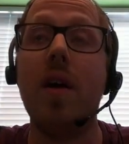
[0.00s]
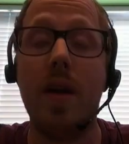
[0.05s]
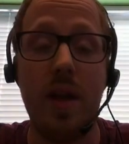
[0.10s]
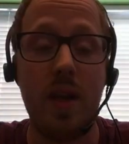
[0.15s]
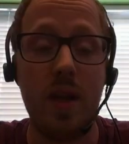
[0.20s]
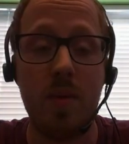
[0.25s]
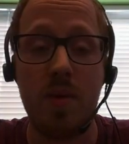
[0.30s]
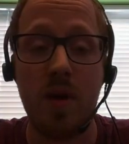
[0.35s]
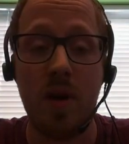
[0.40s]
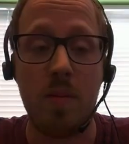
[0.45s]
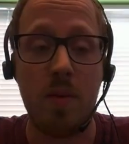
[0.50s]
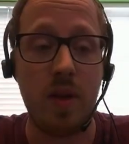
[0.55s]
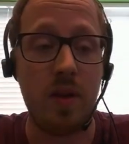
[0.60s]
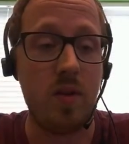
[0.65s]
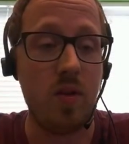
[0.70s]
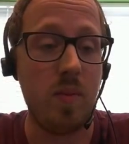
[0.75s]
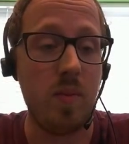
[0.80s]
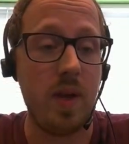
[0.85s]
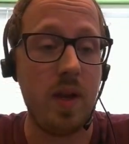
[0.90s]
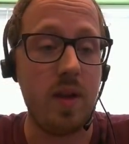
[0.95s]
in the public
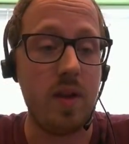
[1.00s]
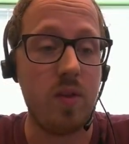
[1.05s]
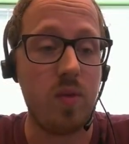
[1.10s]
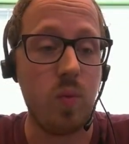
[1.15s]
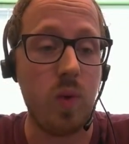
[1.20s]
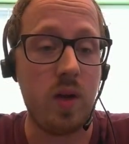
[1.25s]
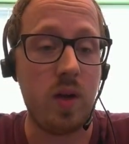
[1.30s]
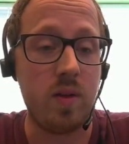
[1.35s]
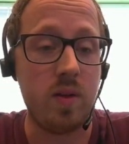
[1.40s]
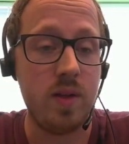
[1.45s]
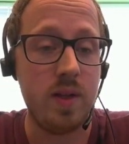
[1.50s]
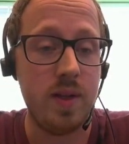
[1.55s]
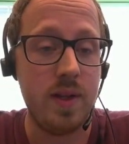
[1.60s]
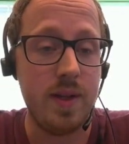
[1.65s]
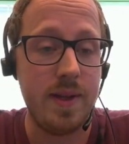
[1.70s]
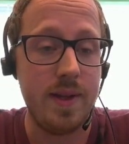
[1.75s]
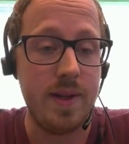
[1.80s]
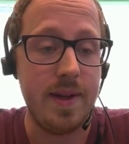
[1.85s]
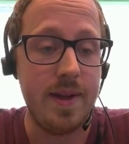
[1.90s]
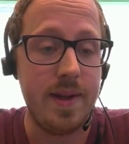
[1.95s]
domain as well.
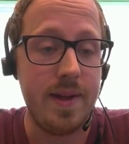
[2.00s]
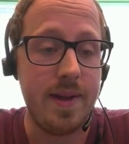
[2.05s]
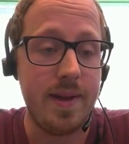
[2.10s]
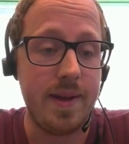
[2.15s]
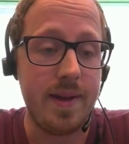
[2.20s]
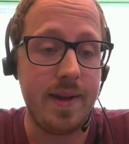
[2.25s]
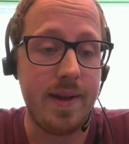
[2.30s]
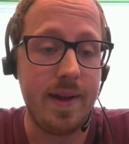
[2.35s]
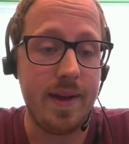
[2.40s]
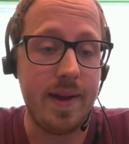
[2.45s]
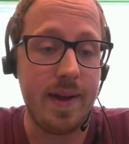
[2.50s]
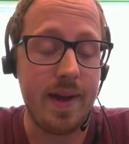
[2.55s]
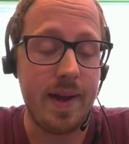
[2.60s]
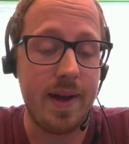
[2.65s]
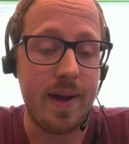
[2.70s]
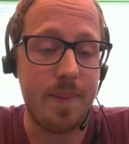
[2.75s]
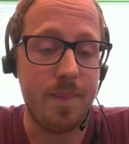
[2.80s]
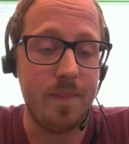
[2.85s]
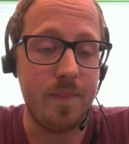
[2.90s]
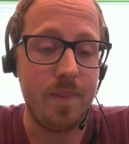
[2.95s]

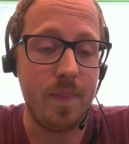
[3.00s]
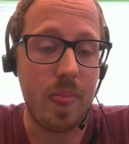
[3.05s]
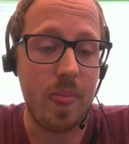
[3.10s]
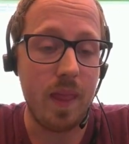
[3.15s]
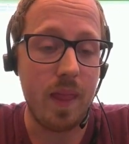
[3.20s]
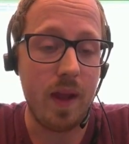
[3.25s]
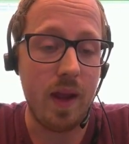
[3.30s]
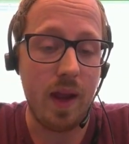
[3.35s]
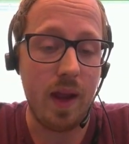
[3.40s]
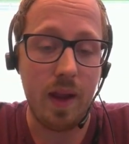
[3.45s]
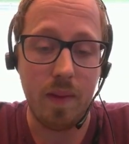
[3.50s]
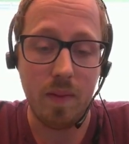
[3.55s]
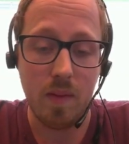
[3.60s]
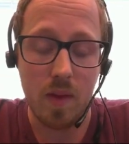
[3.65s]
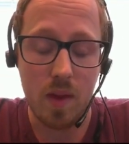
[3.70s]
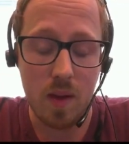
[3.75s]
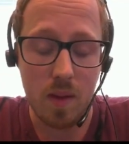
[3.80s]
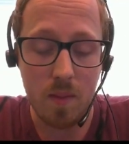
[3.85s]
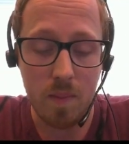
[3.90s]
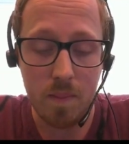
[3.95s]

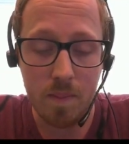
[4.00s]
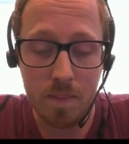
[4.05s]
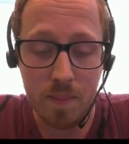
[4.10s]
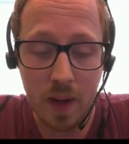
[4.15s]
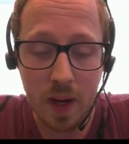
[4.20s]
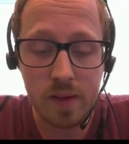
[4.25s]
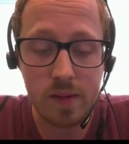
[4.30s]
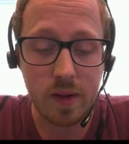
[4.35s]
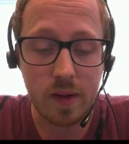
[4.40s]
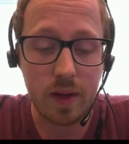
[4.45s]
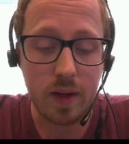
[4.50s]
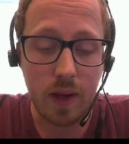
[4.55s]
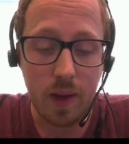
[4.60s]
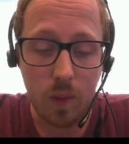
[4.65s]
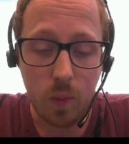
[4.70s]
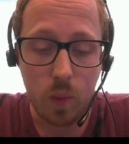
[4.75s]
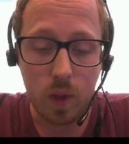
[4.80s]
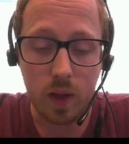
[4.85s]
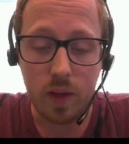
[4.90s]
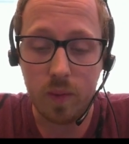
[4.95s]
And basically
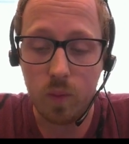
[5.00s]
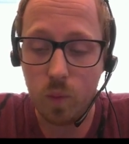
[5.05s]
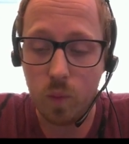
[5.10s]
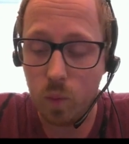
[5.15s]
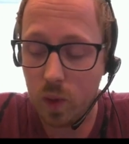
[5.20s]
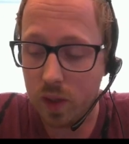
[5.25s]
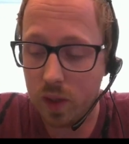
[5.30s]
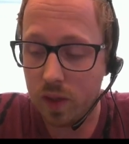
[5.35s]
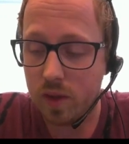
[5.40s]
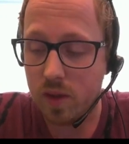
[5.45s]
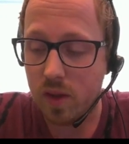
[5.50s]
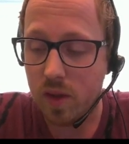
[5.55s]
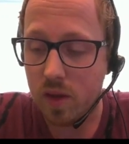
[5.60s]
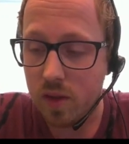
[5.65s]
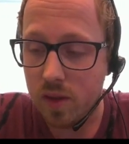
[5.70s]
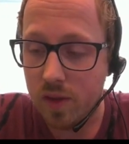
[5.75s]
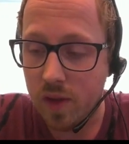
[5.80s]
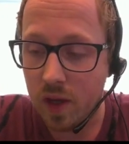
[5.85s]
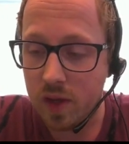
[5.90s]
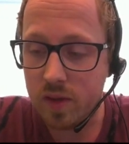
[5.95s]
what it
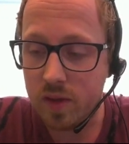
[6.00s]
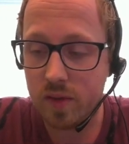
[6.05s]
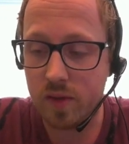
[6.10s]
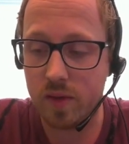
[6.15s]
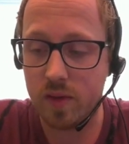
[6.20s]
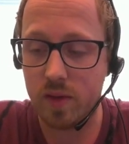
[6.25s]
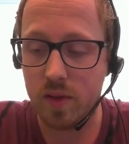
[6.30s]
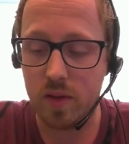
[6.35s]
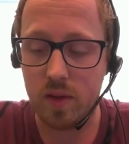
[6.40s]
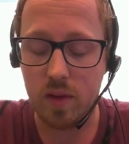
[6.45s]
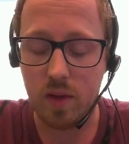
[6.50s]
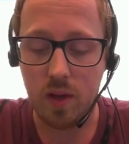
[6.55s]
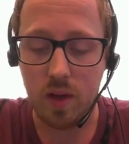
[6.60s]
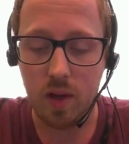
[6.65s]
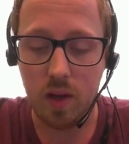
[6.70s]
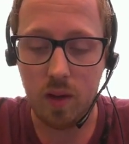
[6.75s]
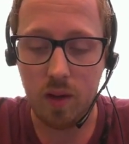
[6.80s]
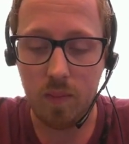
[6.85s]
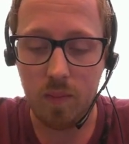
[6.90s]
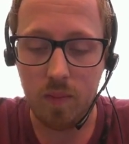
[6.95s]
does,
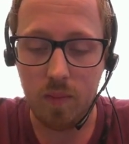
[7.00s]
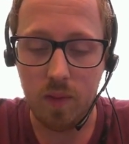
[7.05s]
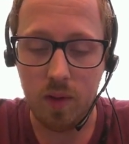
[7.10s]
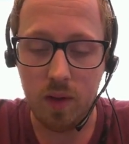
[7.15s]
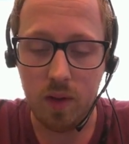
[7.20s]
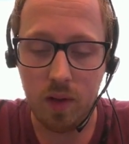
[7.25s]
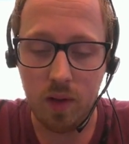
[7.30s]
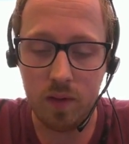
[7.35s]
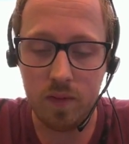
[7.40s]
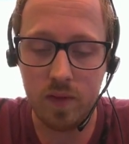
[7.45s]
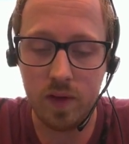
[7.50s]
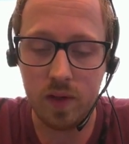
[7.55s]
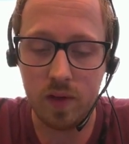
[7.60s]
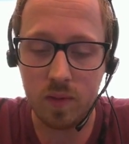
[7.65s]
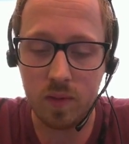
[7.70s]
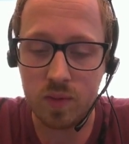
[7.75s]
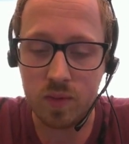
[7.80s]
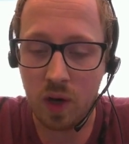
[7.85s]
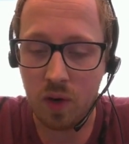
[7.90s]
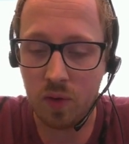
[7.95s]
a
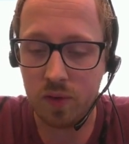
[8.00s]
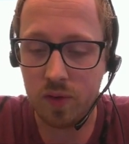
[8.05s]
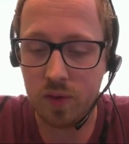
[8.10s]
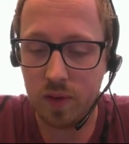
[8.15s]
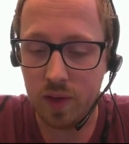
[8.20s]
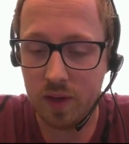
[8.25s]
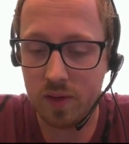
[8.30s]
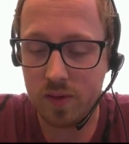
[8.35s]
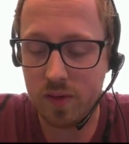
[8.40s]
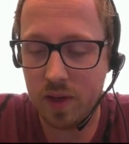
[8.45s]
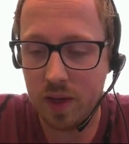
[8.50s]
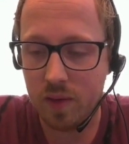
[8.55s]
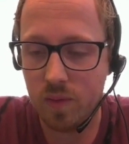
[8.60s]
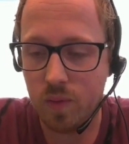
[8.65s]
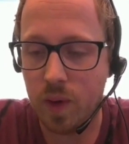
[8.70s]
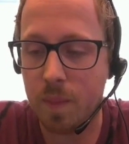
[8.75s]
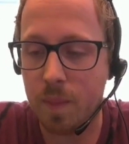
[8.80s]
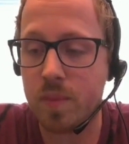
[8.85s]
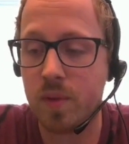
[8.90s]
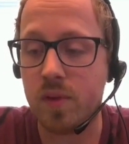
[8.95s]
genome browser is a
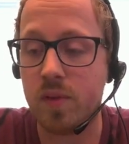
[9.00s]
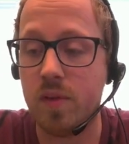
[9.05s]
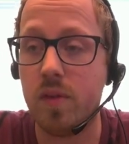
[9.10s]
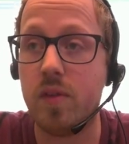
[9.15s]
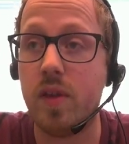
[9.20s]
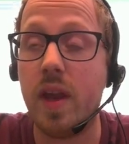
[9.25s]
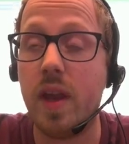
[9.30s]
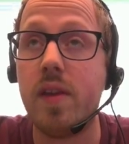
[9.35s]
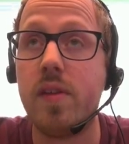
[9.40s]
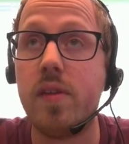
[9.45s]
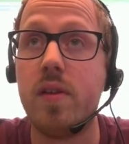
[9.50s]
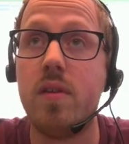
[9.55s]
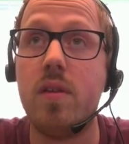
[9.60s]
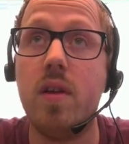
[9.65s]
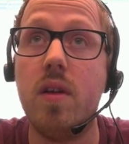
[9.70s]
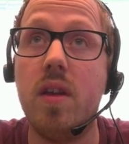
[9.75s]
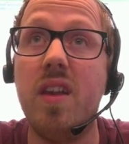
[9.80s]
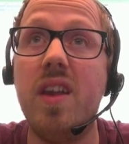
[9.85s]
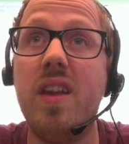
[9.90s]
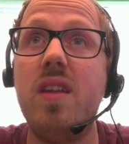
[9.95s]
representation,
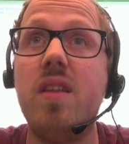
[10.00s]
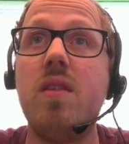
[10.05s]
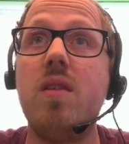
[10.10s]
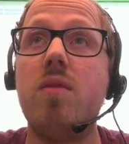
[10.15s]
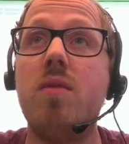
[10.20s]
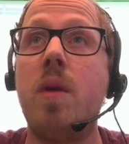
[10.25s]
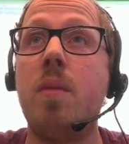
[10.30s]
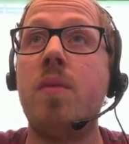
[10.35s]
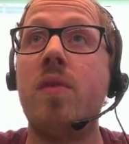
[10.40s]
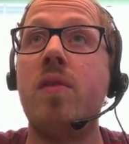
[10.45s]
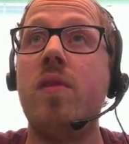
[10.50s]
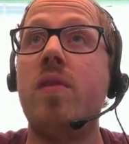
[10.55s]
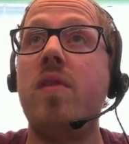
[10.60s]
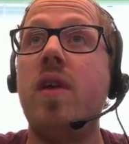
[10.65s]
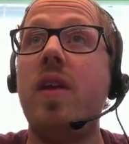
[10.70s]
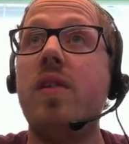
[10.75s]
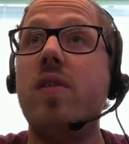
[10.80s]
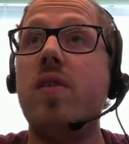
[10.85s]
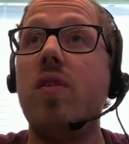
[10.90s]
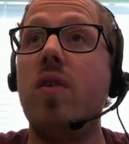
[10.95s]
a linear
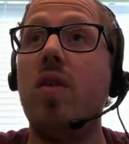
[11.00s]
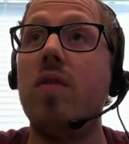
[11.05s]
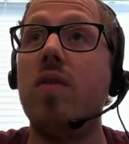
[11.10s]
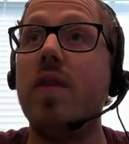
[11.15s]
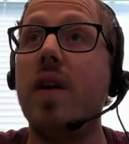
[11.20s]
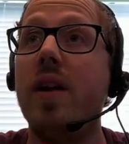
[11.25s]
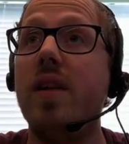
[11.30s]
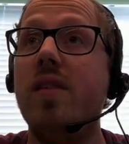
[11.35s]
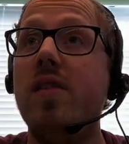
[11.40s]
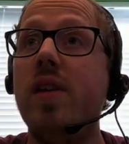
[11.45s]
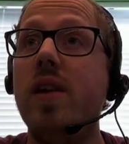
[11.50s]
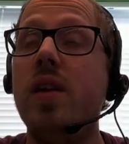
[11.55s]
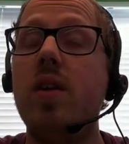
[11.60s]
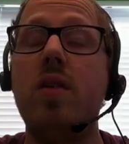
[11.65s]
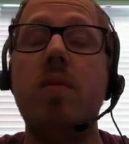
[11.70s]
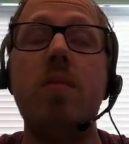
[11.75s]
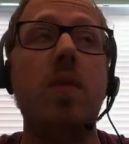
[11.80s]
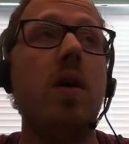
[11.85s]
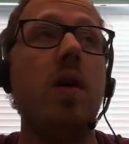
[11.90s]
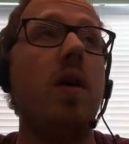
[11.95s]
representation of a
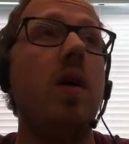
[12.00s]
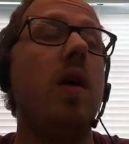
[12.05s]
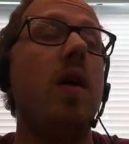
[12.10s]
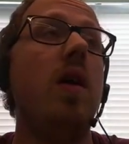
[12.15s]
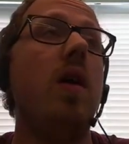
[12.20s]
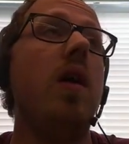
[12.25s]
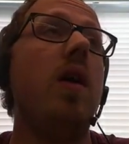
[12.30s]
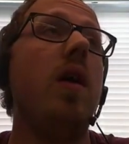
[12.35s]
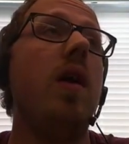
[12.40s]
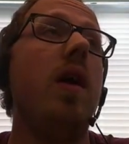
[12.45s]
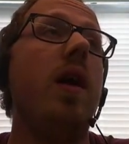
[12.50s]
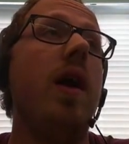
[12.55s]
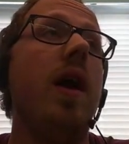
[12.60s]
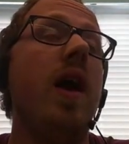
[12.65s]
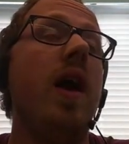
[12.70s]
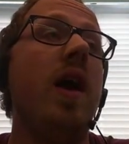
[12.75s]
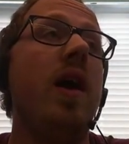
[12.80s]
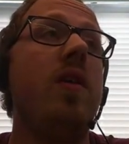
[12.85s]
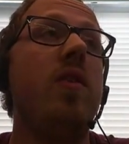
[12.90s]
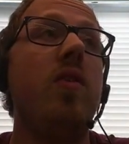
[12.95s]
genome.
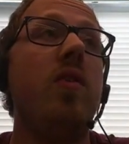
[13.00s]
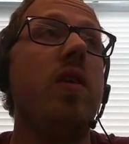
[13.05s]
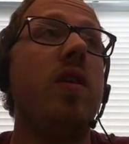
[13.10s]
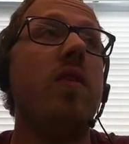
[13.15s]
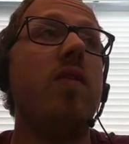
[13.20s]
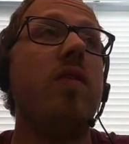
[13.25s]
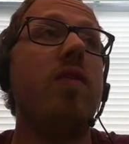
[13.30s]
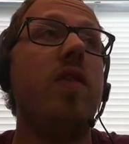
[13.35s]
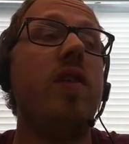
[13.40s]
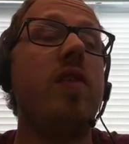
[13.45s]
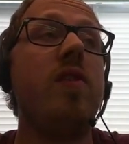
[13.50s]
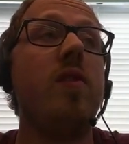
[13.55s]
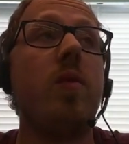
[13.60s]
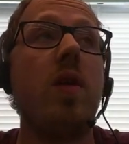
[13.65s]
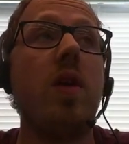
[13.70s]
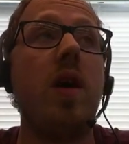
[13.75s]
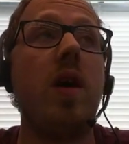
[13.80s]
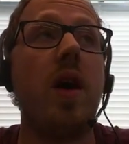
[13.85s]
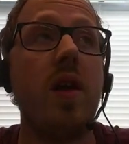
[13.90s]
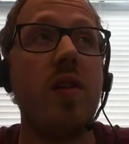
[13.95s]
And you can
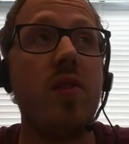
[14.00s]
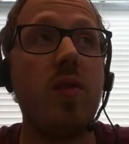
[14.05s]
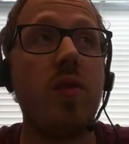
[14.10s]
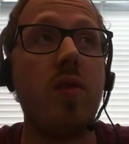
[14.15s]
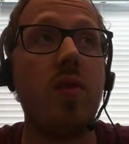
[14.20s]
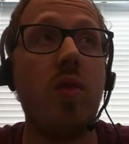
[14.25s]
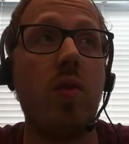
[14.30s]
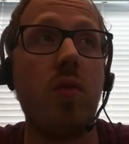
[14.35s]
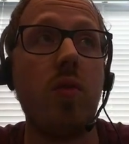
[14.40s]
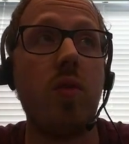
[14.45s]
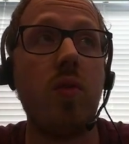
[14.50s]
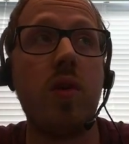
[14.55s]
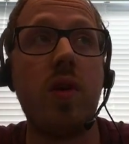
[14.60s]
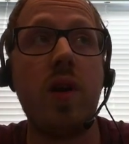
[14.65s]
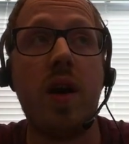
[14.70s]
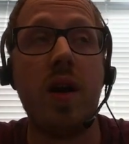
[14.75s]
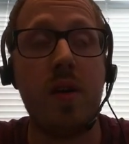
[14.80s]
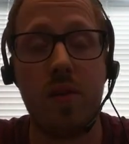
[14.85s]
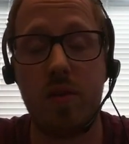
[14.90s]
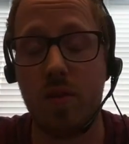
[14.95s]
visualize all
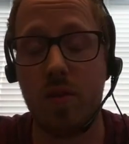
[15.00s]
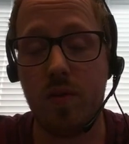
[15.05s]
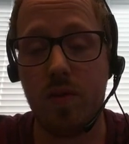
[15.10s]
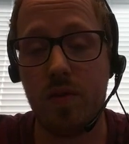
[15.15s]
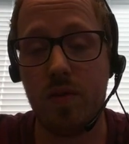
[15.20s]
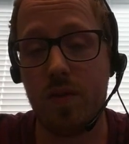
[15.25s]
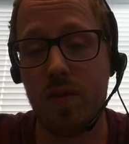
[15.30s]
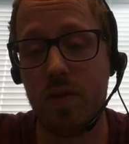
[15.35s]
kinds of